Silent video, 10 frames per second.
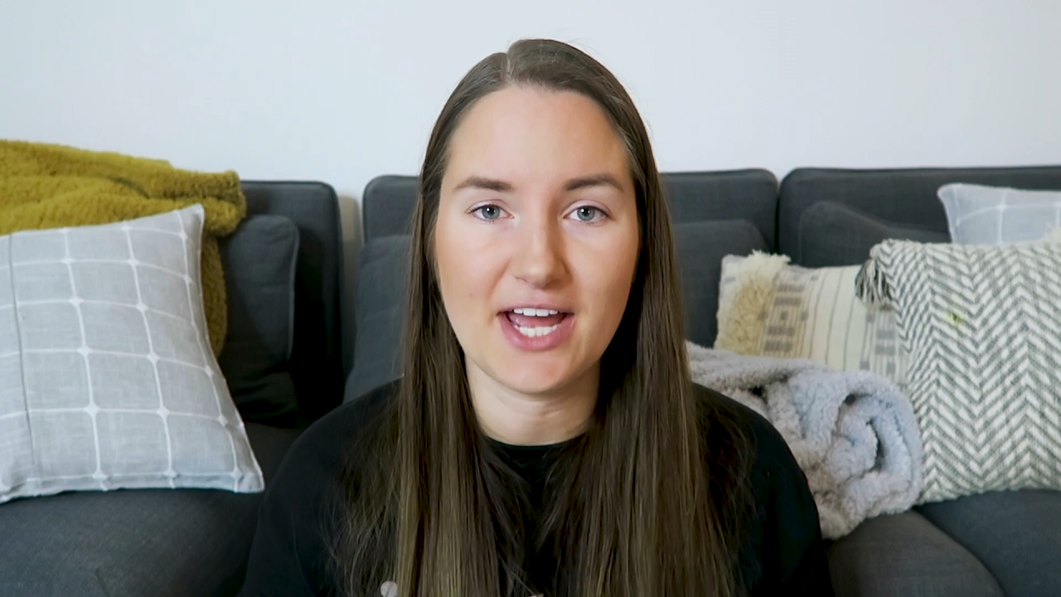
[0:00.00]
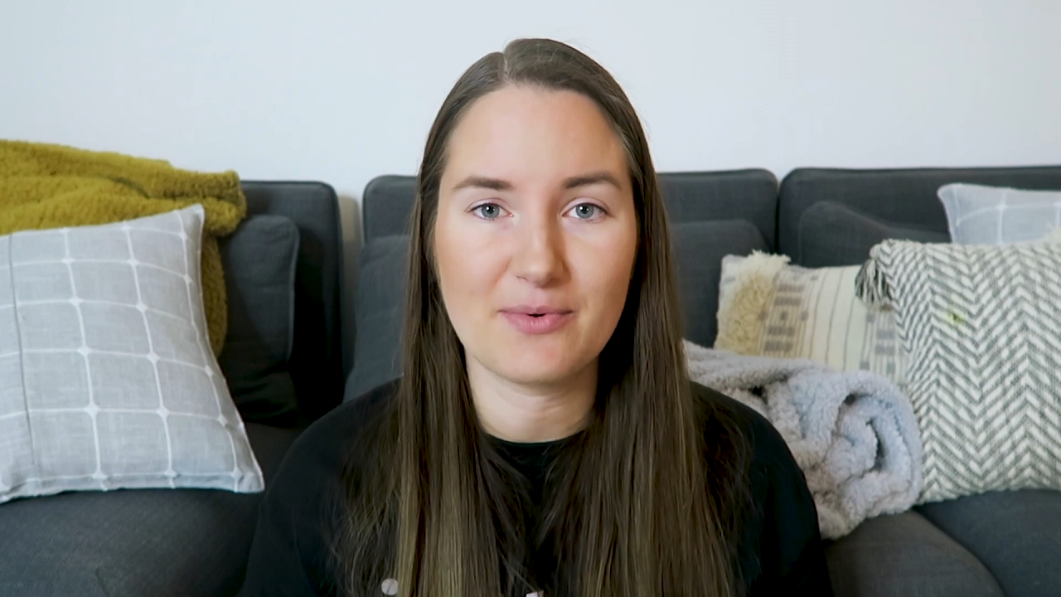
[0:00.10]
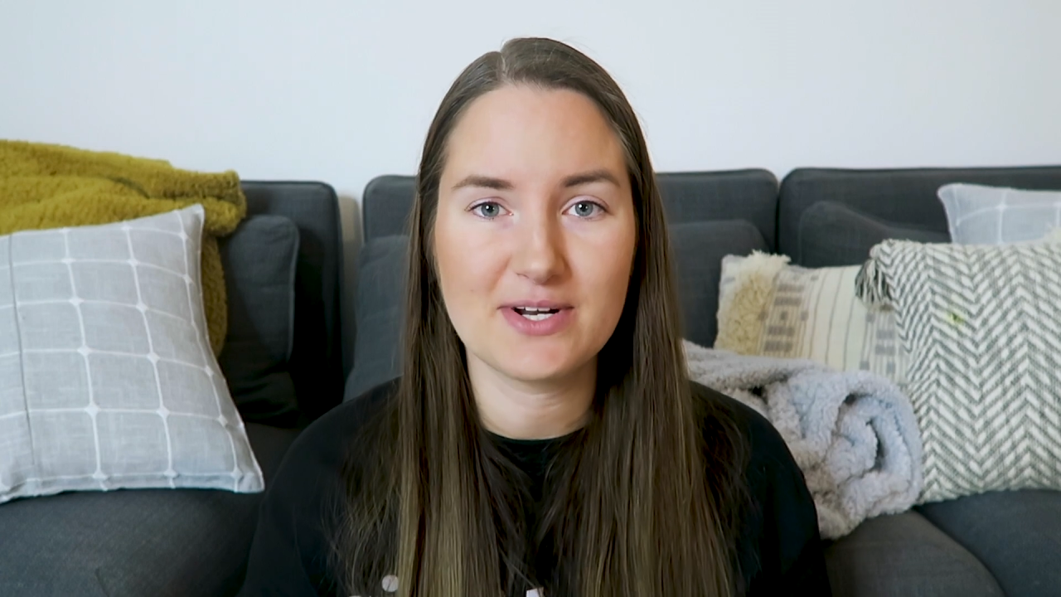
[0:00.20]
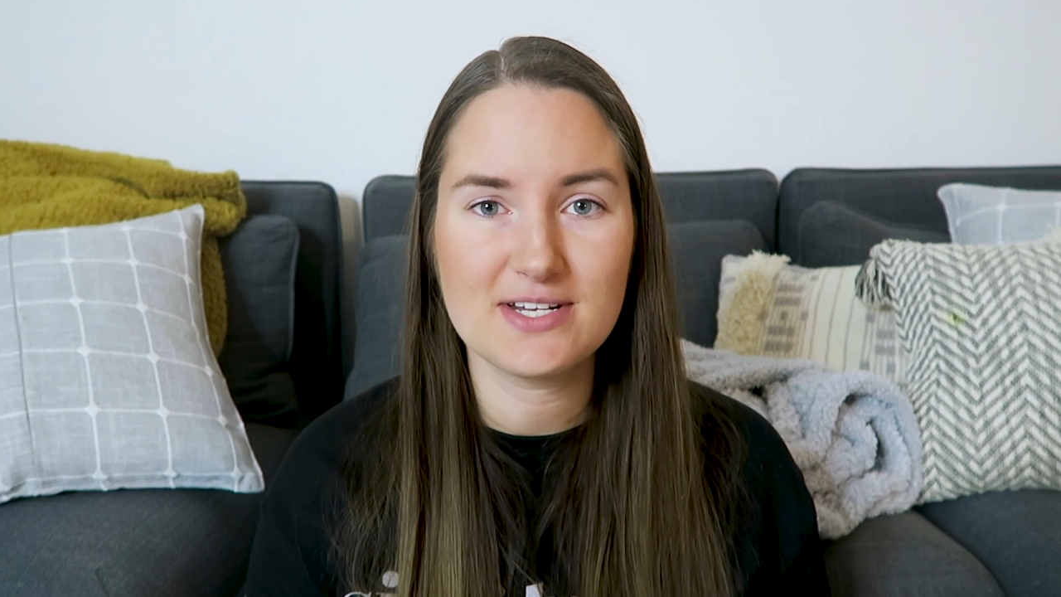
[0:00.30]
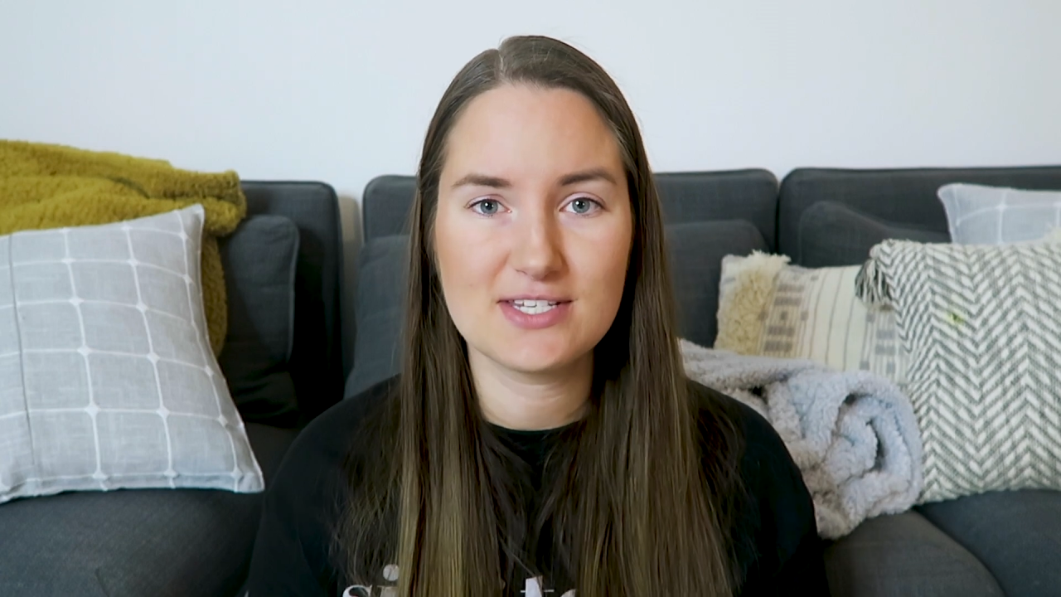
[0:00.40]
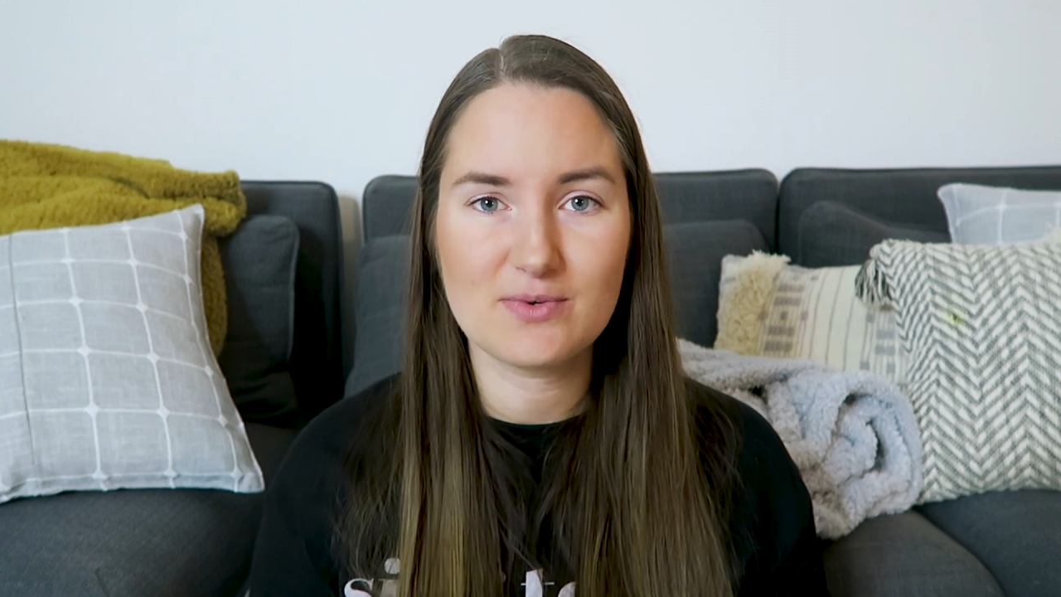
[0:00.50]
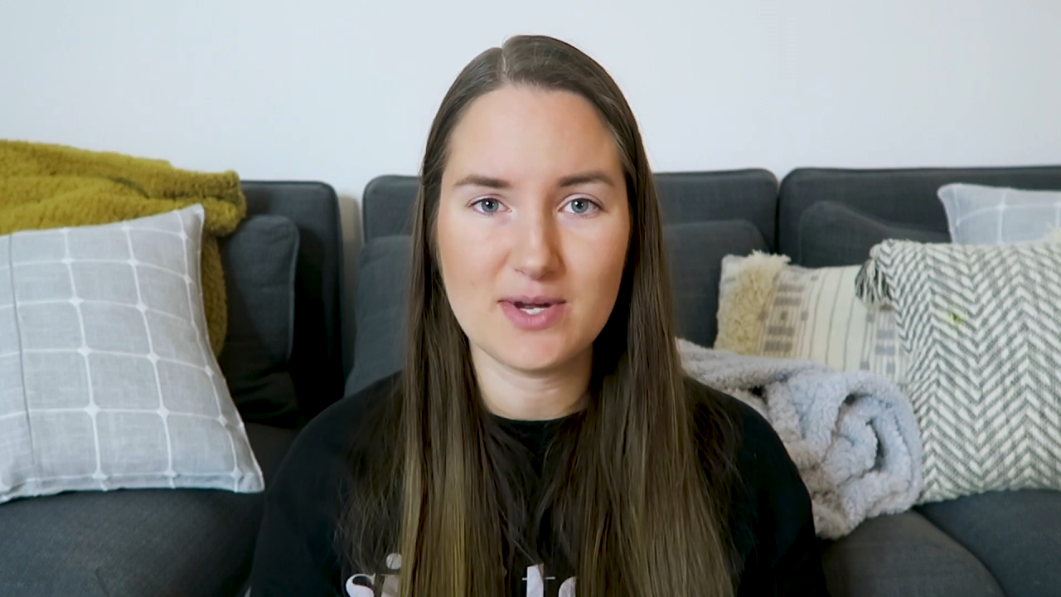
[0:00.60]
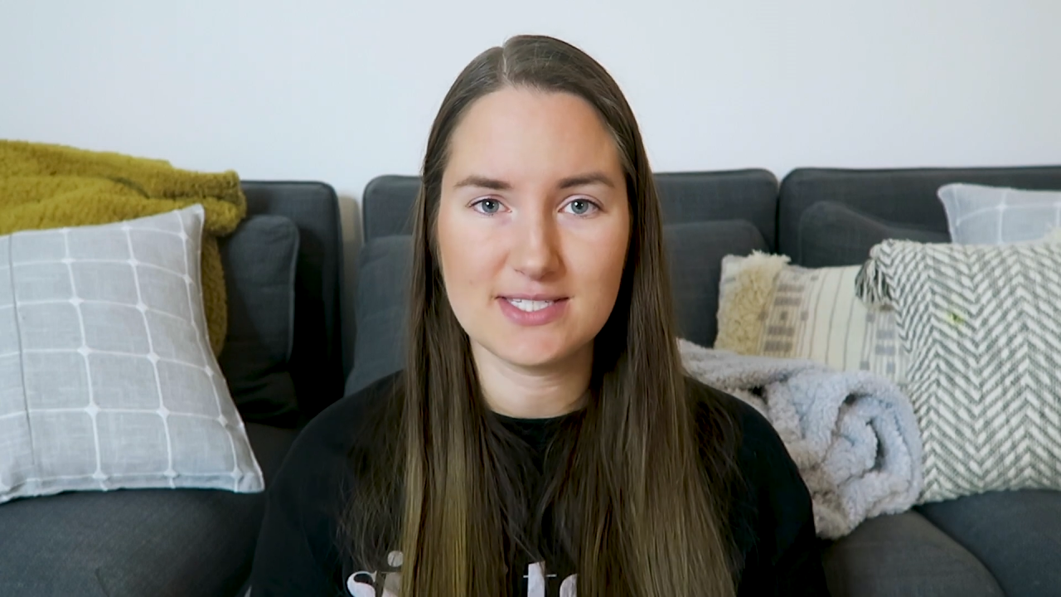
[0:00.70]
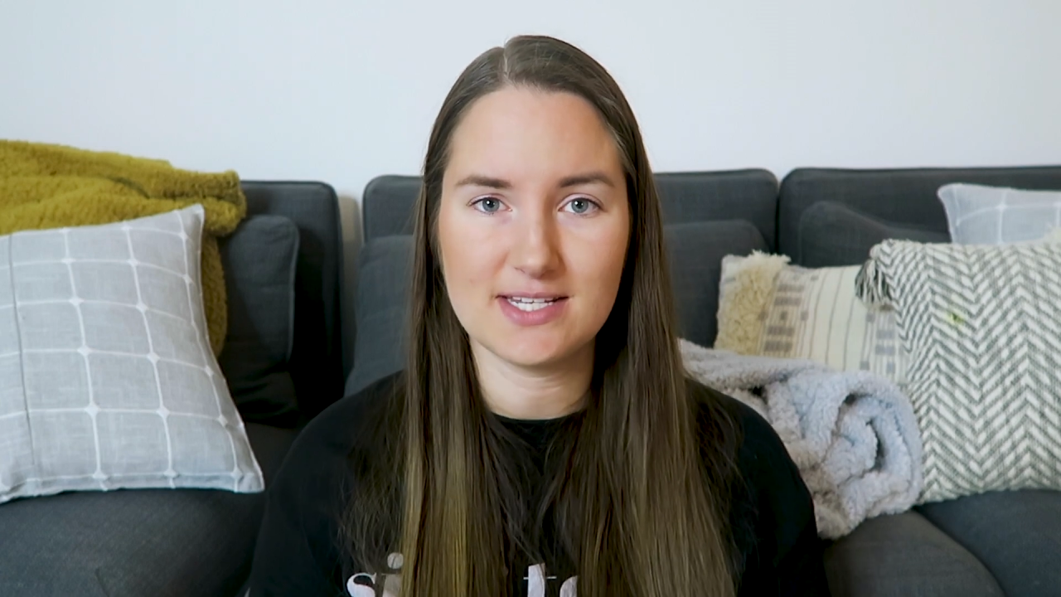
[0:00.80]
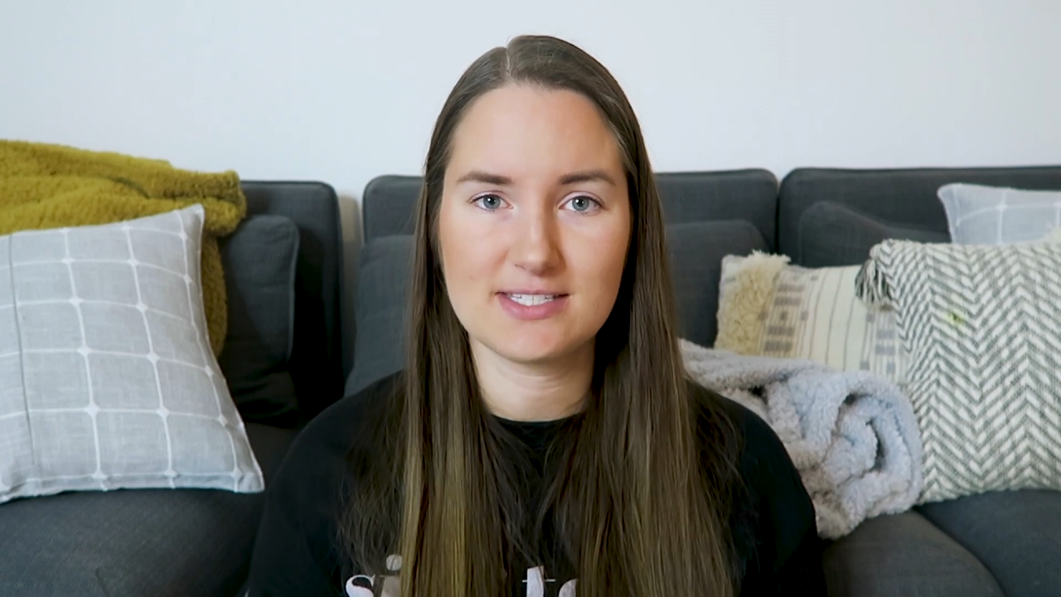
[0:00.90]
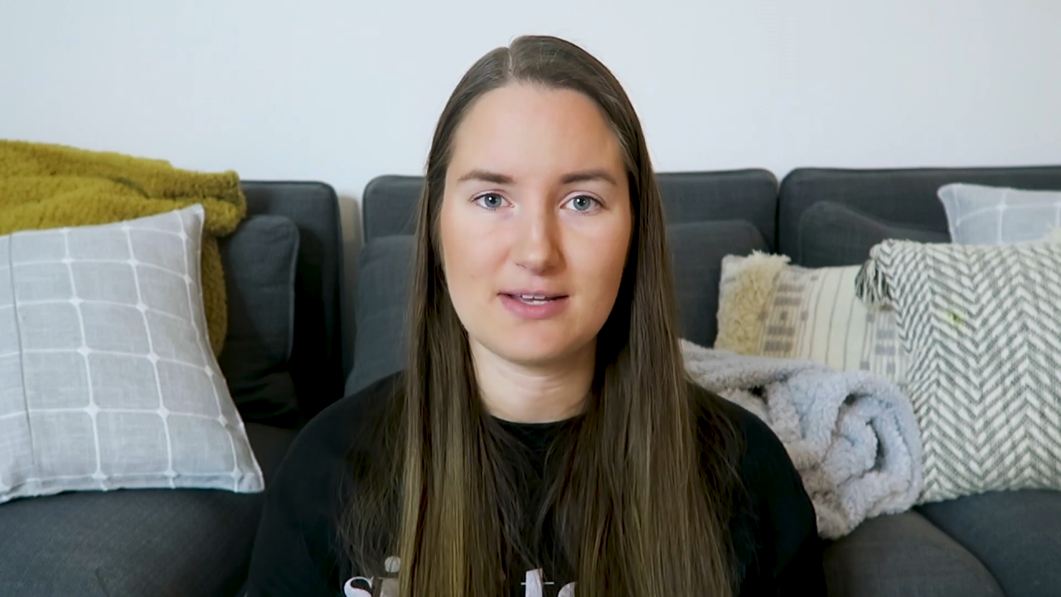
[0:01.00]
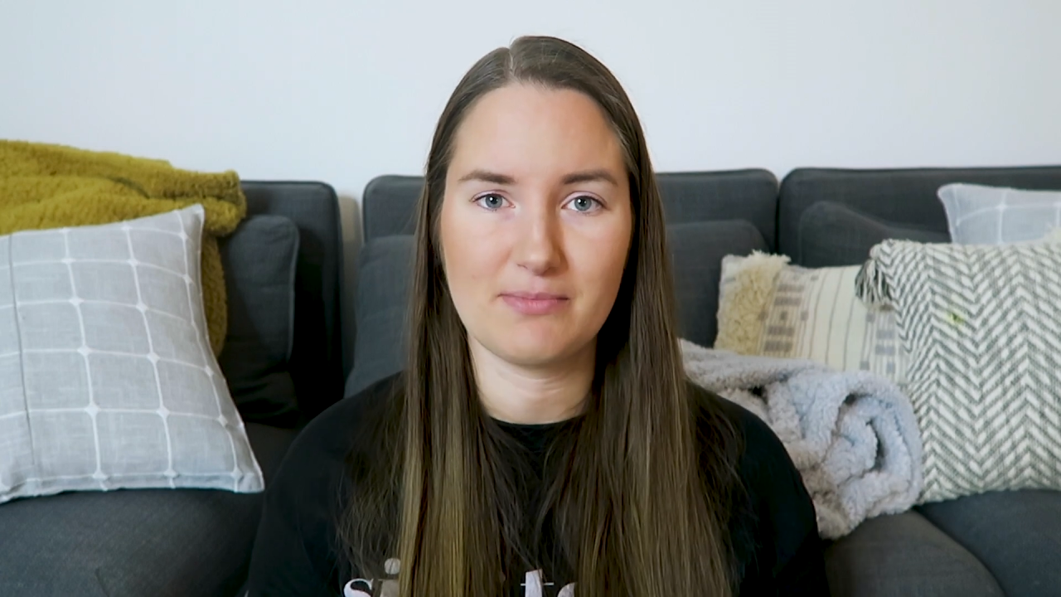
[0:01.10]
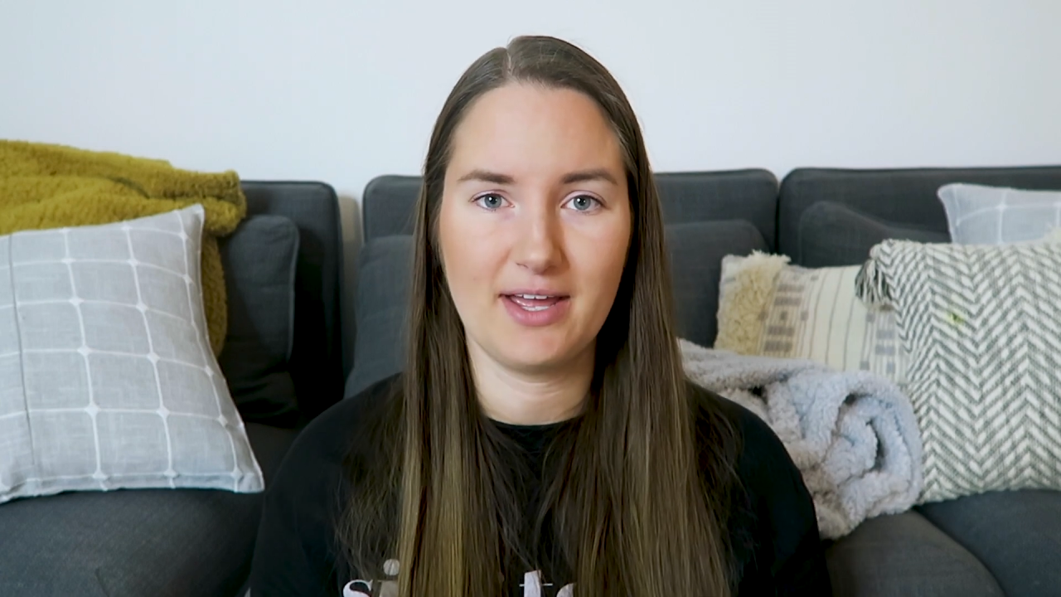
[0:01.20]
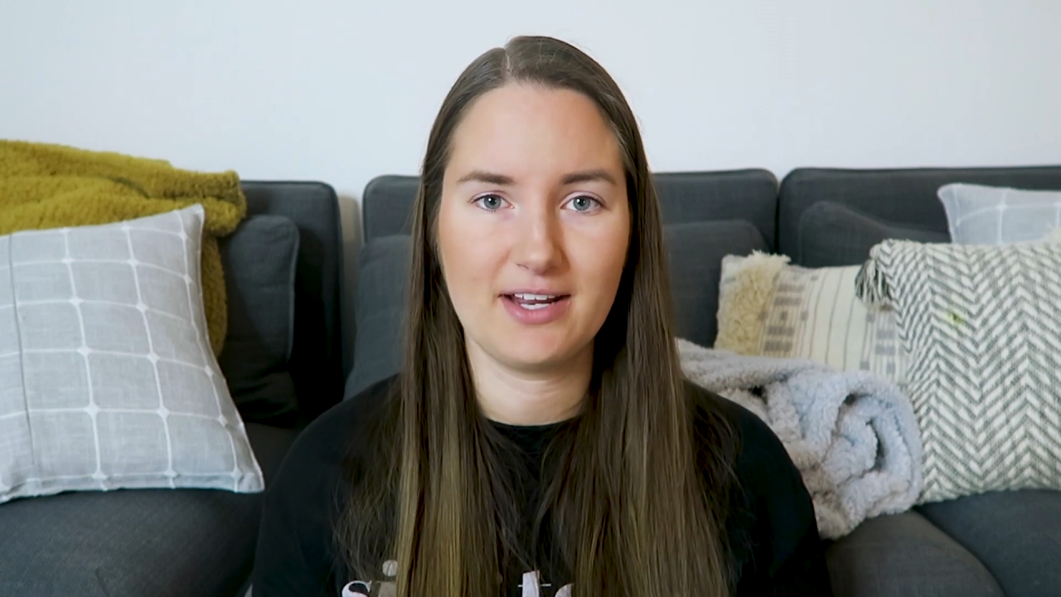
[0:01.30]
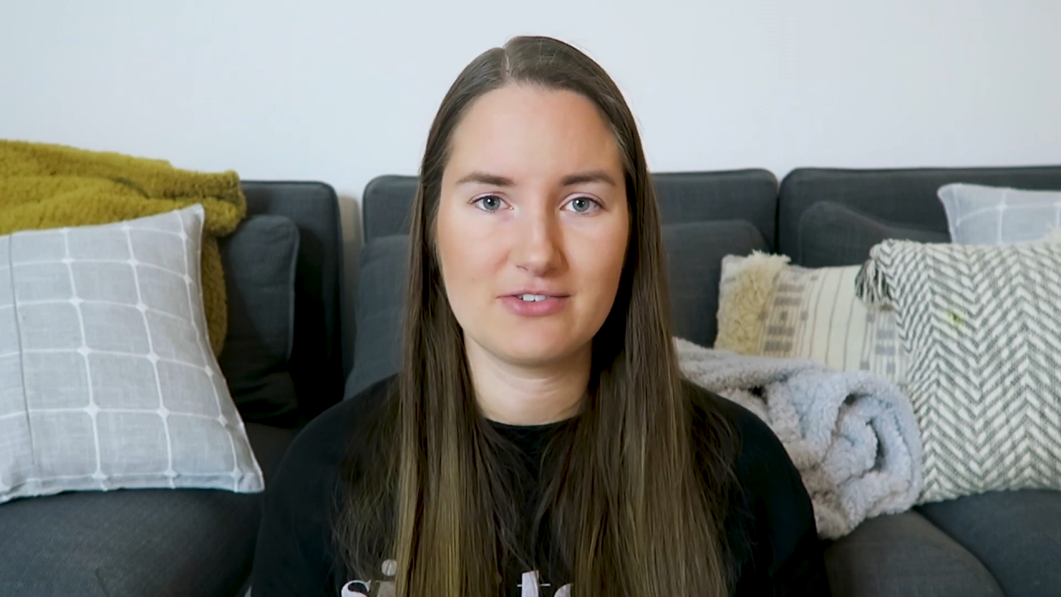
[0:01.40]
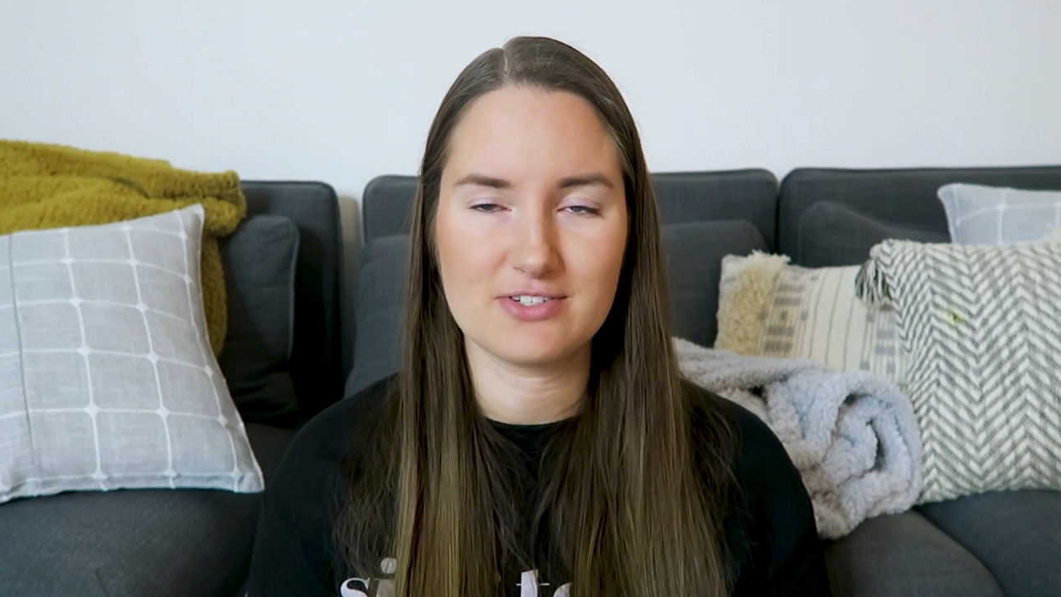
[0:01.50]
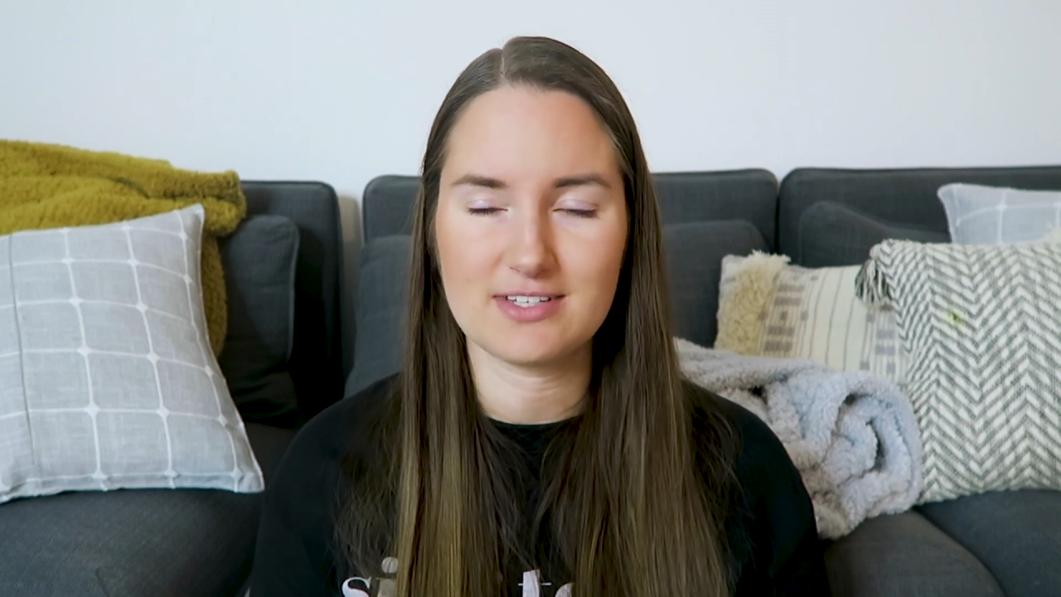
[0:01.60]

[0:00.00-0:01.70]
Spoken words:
I wanted to squeeze in some like